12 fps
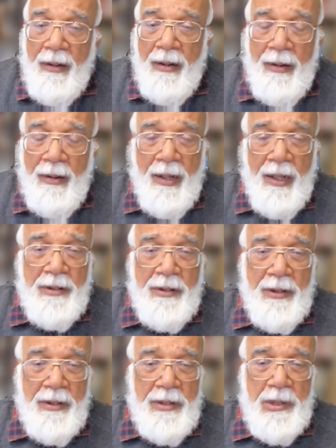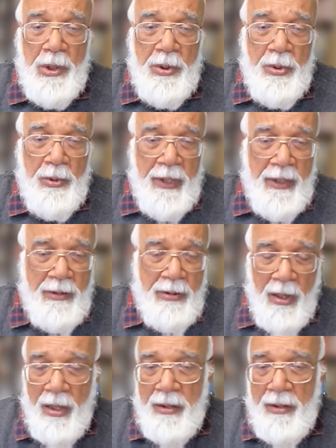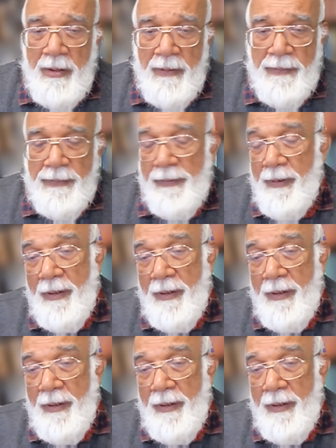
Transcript: ah, enters into a thought of